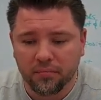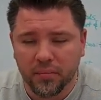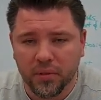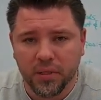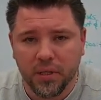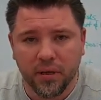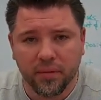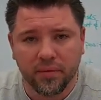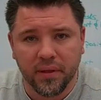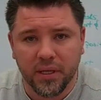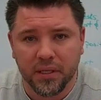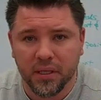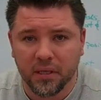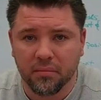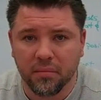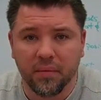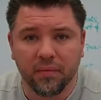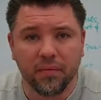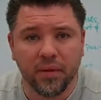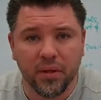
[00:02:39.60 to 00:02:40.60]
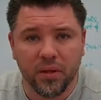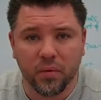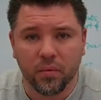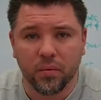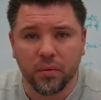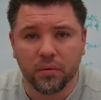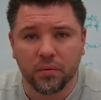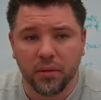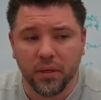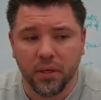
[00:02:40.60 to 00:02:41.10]
stuff that's going to be
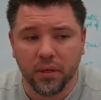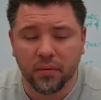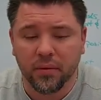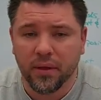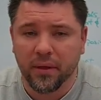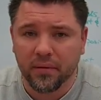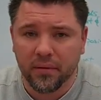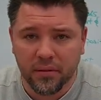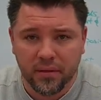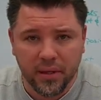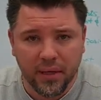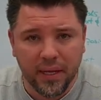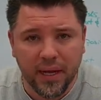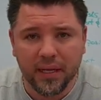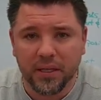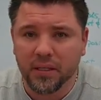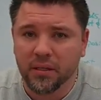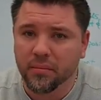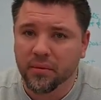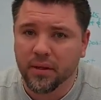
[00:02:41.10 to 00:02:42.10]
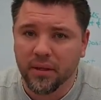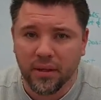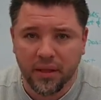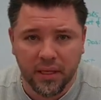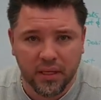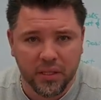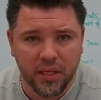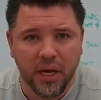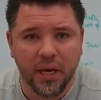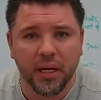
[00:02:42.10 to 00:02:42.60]
visual. They got some of the
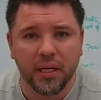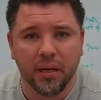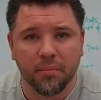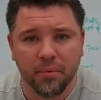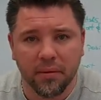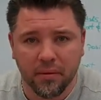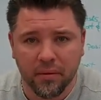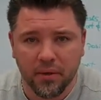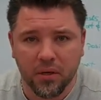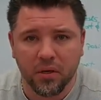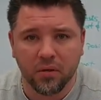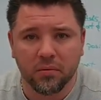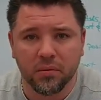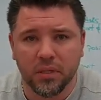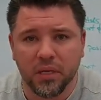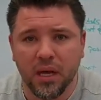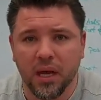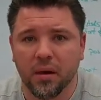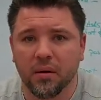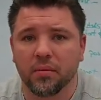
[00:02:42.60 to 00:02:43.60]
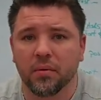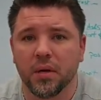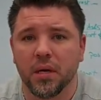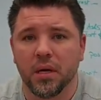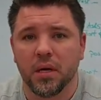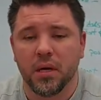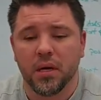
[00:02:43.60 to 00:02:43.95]
things hanging up in their cubes now.